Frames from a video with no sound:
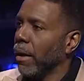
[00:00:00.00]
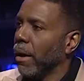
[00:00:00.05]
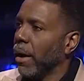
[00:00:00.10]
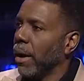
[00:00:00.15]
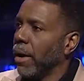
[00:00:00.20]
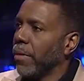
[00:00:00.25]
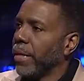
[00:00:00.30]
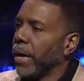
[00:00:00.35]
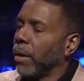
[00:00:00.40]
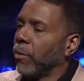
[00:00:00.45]

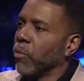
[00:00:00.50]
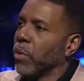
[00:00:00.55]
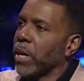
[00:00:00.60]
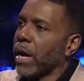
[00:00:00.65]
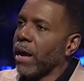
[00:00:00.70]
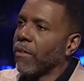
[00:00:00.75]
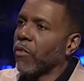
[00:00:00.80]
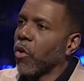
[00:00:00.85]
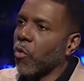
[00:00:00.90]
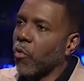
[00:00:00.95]
and that we
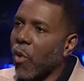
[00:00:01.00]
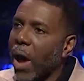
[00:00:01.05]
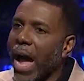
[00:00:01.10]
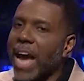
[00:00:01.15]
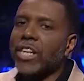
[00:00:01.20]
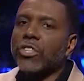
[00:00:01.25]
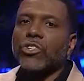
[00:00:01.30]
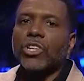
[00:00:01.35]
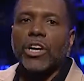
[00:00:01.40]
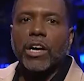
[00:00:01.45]
have a
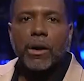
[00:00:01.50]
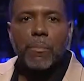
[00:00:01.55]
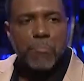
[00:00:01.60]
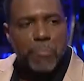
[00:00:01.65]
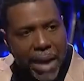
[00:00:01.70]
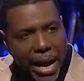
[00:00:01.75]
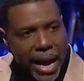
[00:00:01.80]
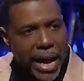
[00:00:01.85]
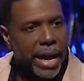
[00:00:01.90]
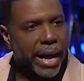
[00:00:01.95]
right to
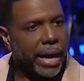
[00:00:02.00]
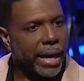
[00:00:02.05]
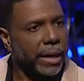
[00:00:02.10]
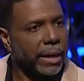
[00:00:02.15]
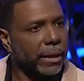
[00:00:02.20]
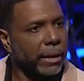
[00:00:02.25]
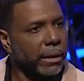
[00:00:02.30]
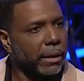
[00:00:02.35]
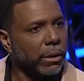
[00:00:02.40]
command,